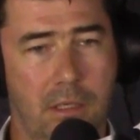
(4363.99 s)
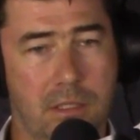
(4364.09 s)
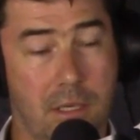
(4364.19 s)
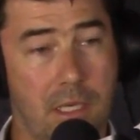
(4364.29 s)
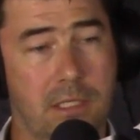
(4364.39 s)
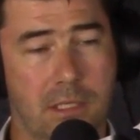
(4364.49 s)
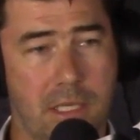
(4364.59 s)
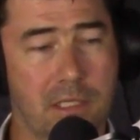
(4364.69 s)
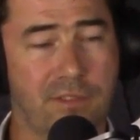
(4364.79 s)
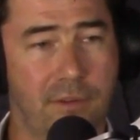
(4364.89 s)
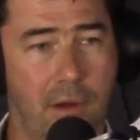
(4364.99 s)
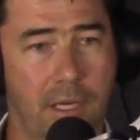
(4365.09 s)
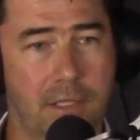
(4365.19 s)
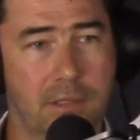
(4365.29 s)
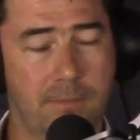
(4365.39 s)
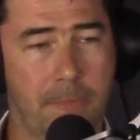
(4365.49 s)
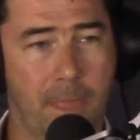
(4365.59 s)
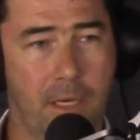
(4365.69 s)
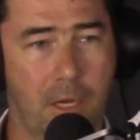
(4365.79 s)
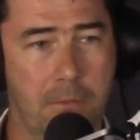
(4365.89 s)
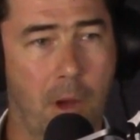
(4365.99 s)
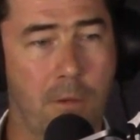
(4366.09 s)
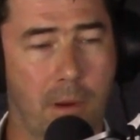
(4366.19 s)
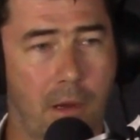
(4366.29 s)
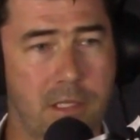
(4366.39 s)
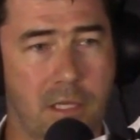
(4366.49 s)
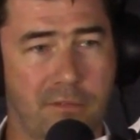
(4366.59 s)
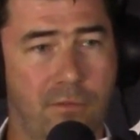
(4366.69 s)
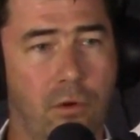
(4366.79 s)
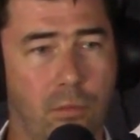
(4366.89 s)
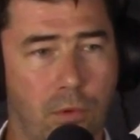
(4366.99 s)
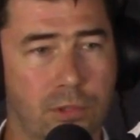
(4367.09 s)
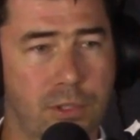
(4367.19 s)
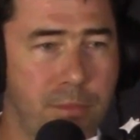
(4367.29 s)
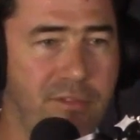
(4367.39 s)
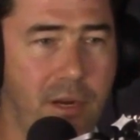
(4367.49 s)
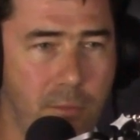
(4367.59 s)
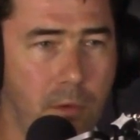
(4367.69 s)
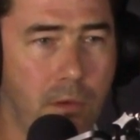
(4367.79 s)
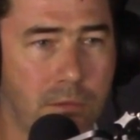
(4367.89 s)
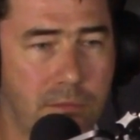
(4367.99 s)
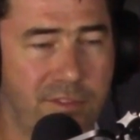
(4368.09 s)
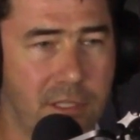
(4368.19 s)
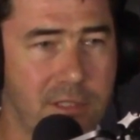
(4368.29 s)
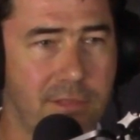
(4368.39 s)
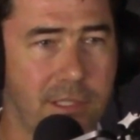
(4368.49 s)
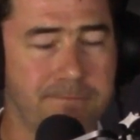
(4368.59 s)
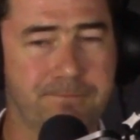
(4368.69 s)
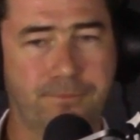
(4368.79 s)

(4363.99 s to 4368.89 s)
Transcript: So he's identified, you know, mobilizing for war to prevent war effectively.